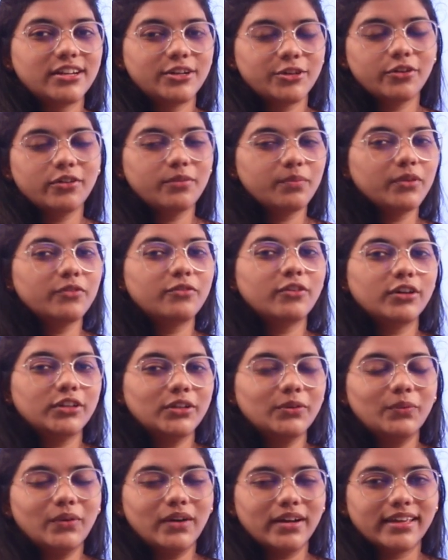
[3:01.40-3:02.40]
that you would be
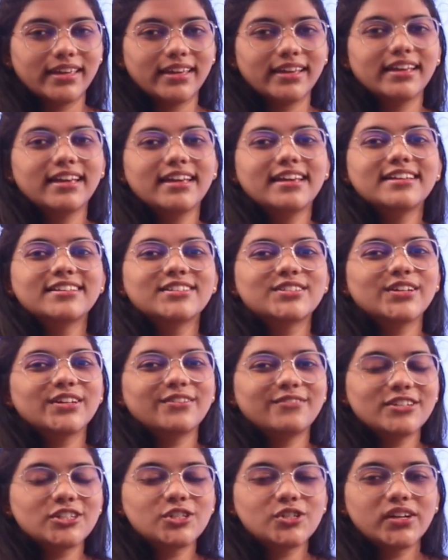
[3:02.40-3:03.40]
further working. So
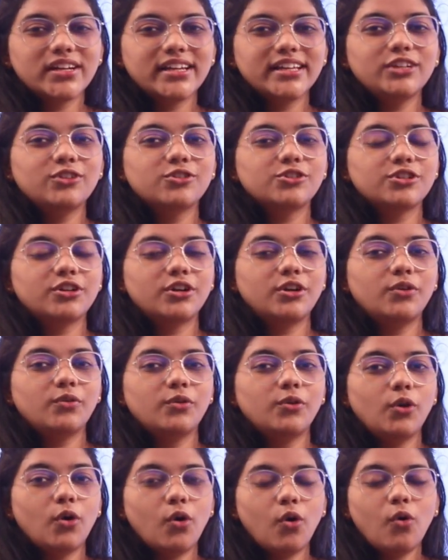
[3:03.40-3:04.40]
eventually you
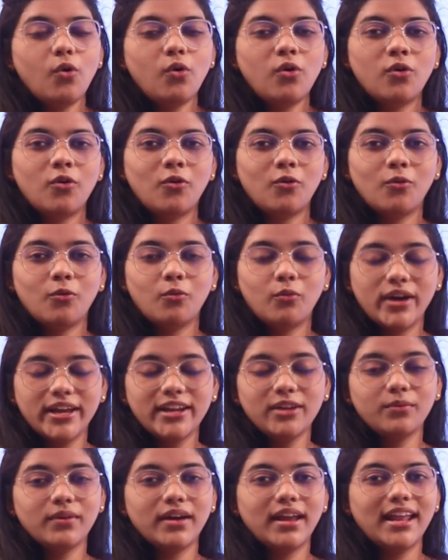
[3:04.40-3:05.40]
should know
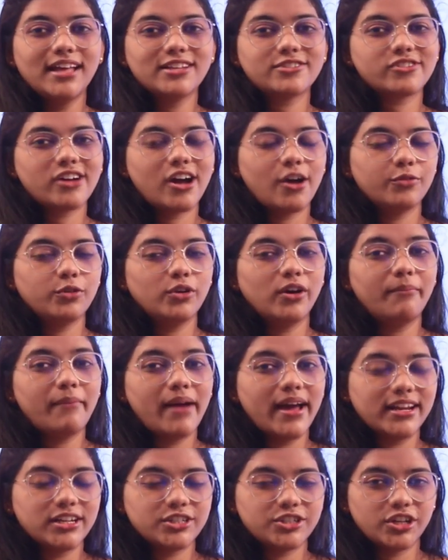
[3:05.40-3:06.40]
very well as to how you are
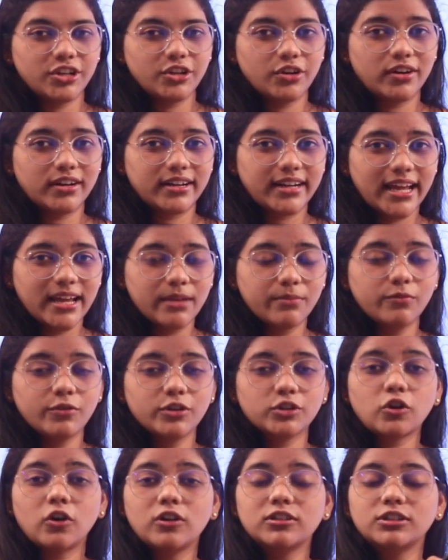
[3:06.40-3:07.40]
managing your time
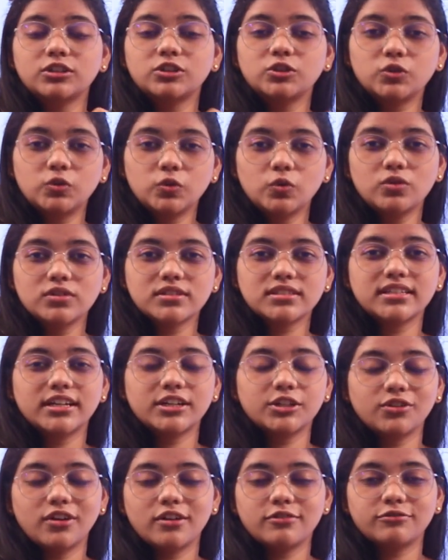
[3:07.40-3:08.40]
with all the tools
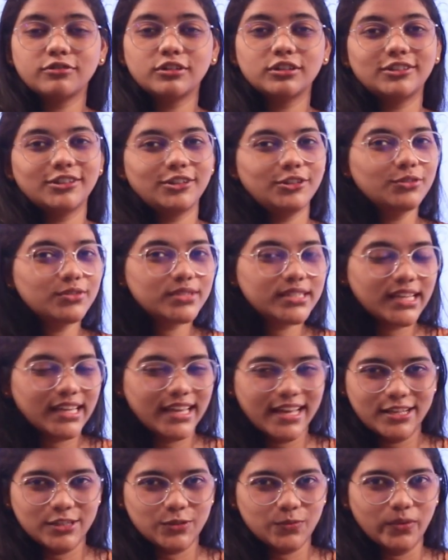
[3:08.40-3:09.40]
that you are further
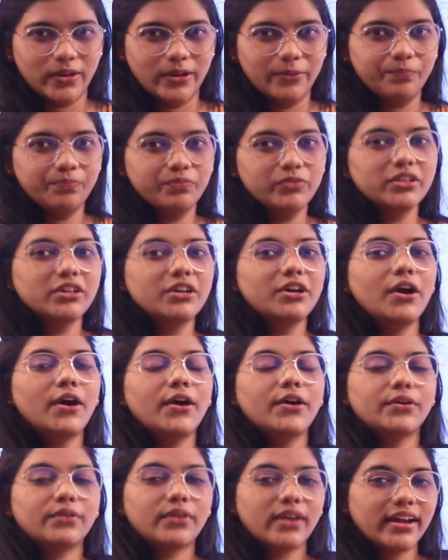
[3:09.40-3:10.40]
using as well.
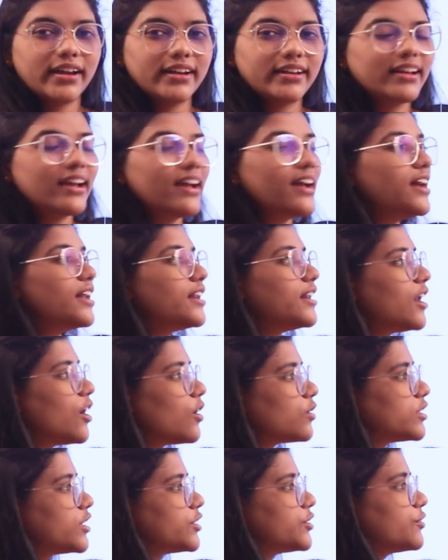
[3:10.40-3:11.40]
Right.
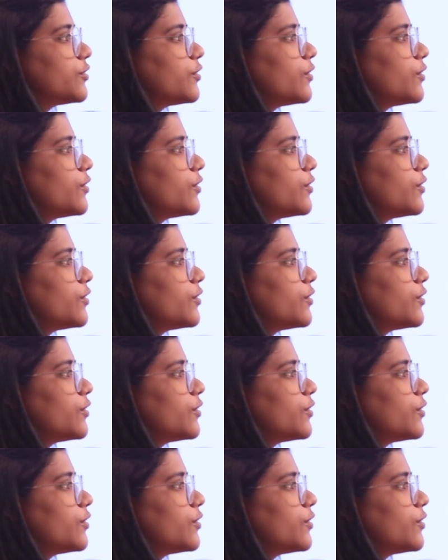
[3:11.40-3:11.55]
Now that you